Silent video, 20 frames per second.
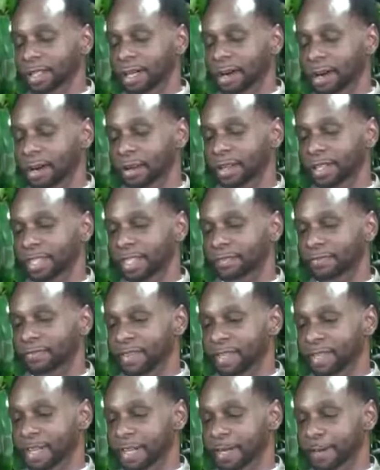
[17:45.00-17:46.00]
all the
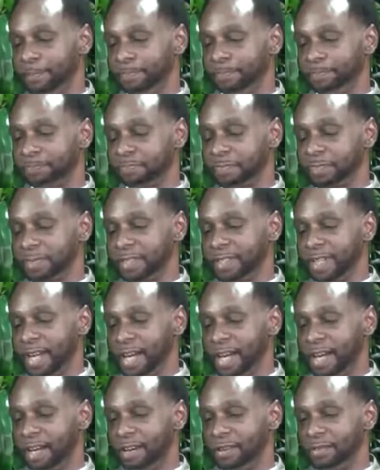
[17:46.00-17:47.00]
different
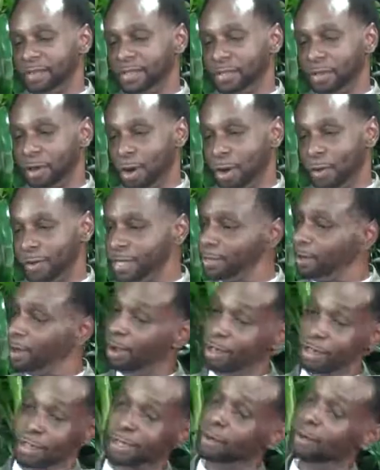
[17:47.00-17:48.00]
stories.
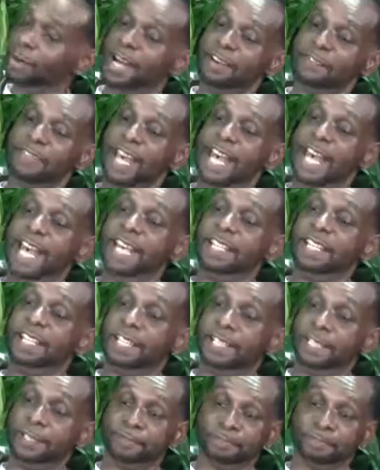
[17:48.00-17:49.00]
Also, I've had,